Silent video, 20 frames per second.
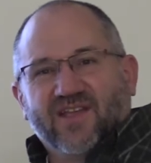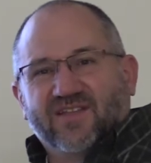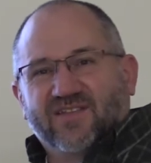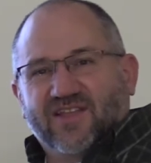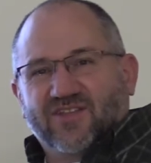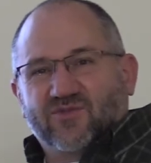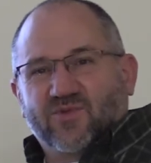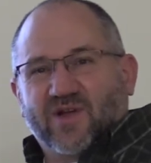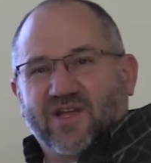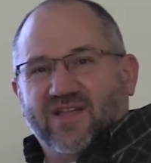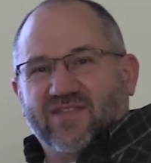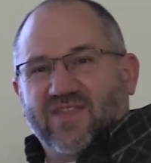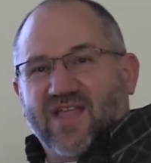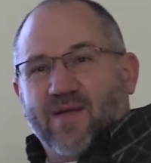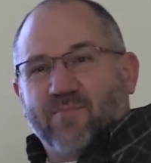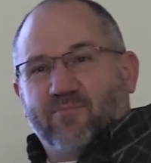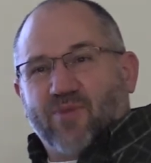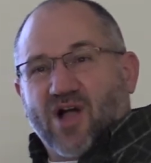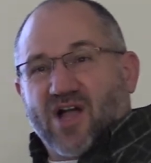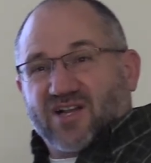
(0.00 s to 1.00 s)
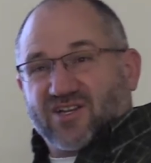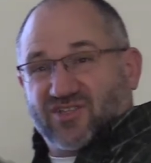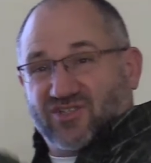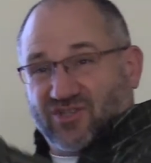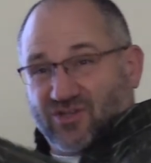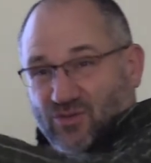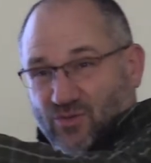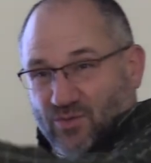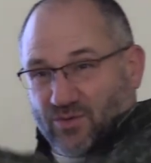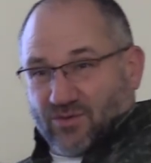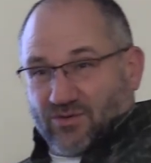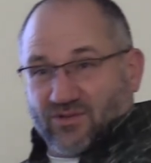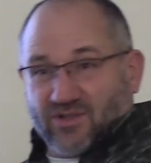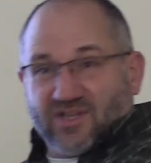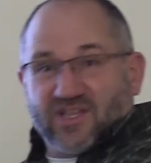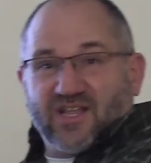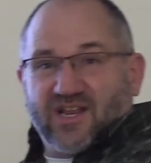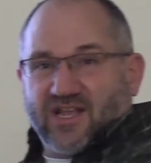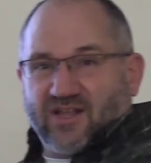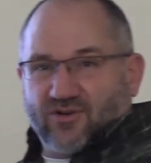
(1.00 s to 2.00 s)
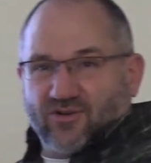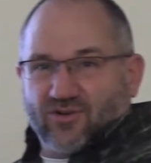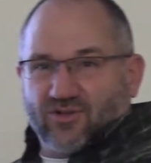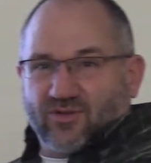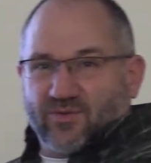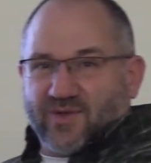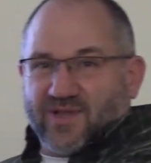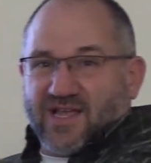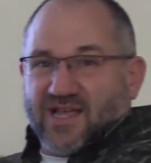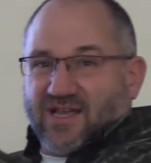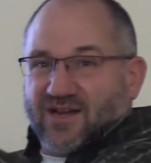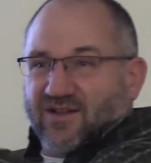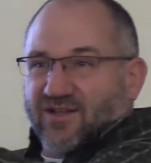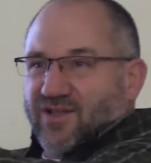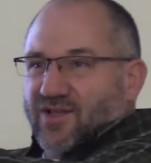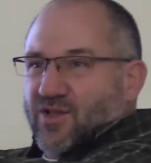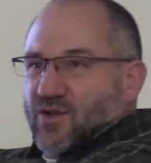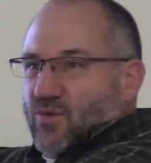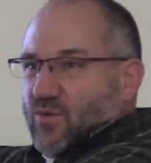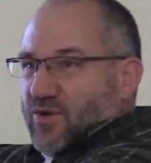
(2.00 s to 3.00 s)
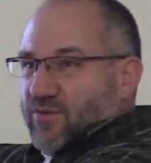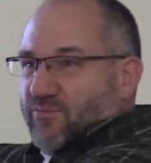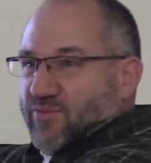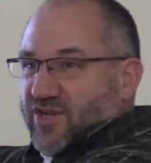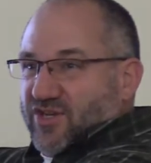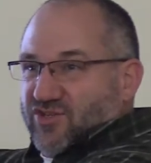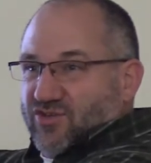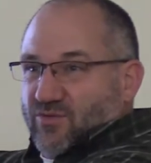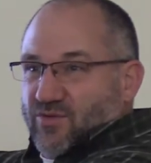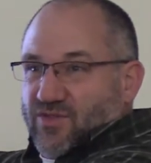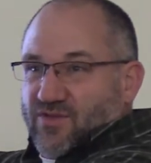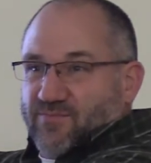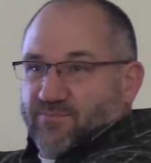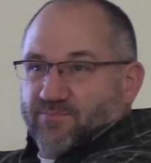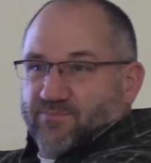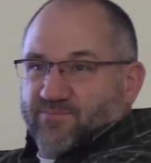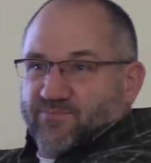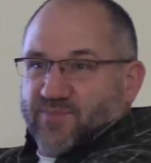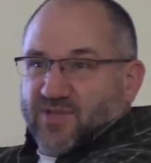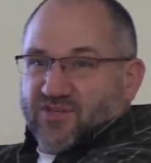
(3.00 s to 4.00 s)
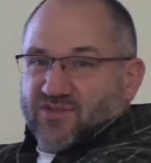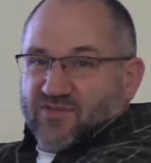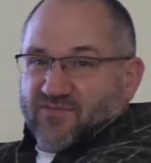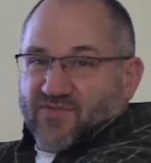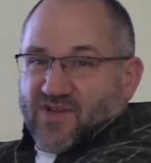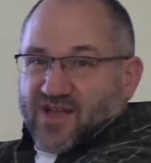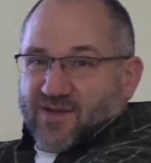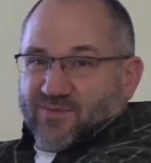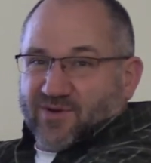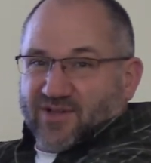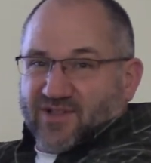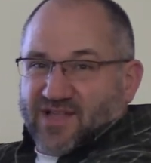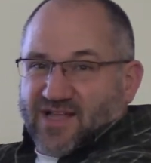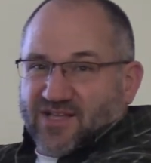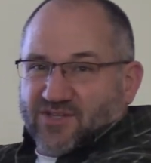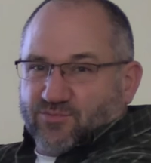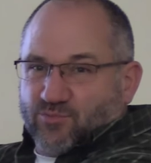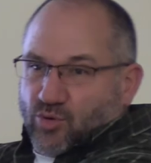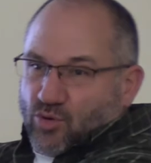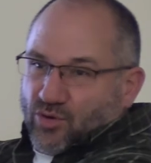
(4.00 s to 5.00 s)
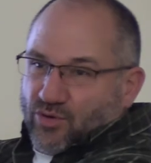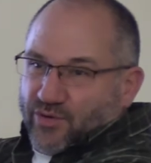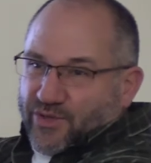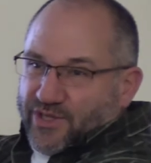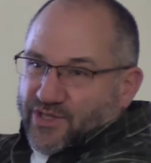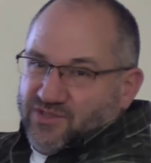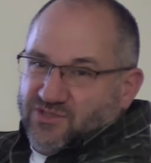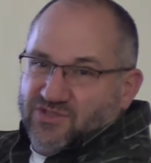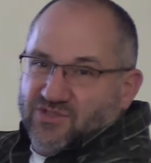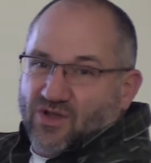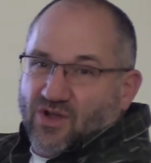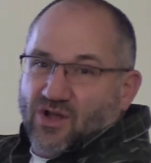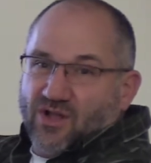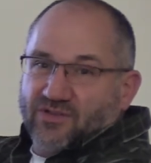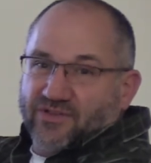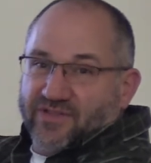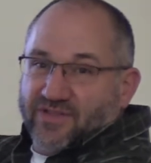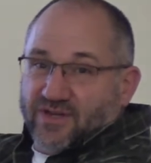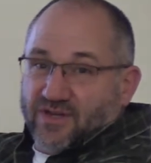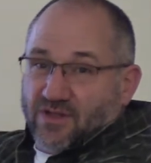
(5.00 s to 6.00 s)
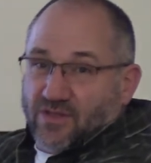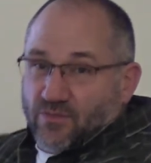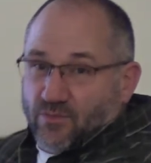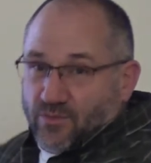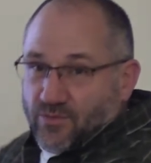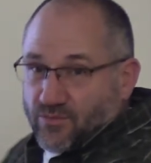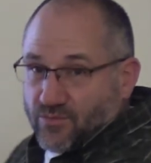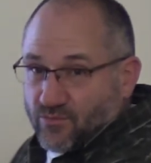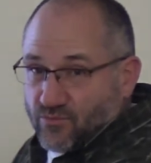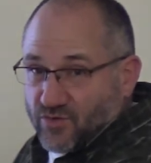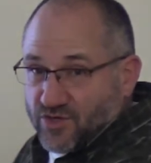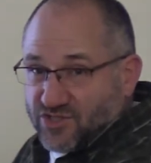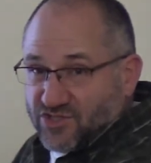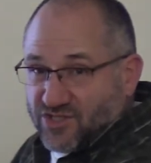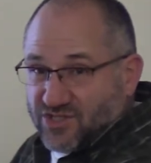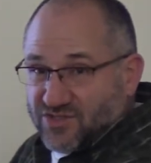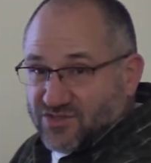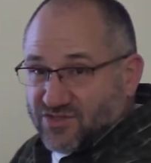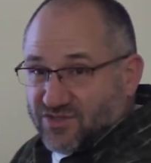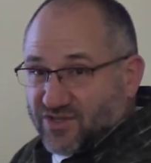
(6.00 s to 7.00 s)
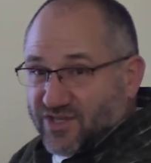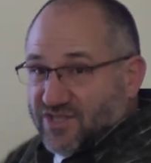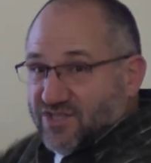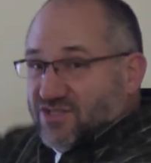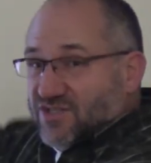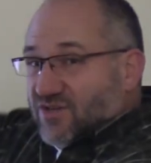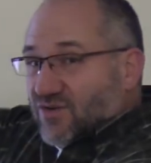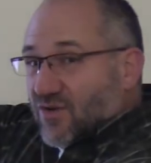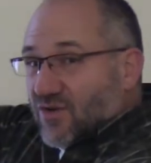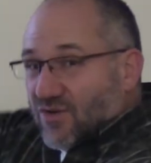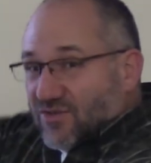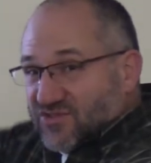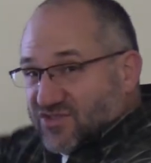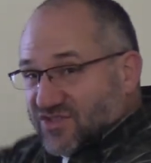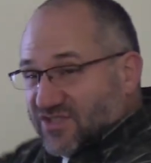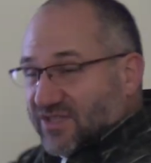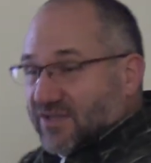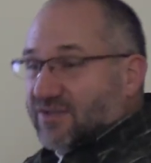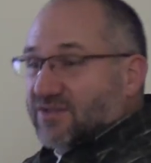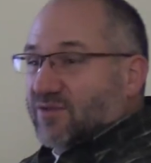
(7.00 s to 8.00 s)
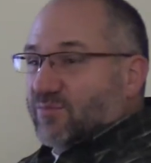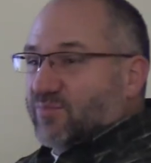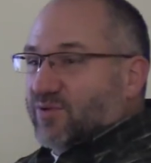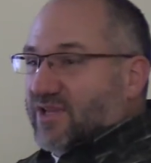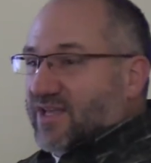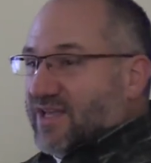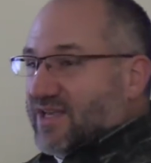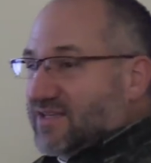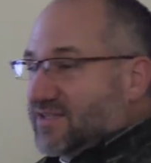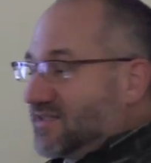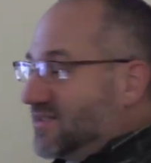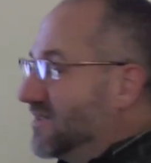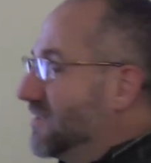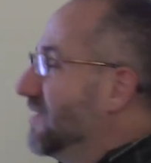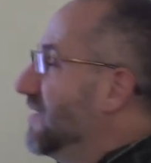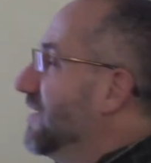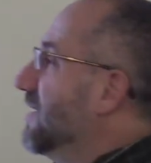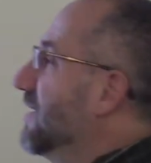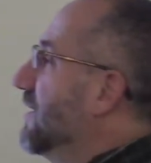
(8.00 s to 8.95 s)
That's why in that box sill we were looking at earlier, we had one picture with a piece of fiberglass poorly installed, and then another one with rigid insulation all sealed in place,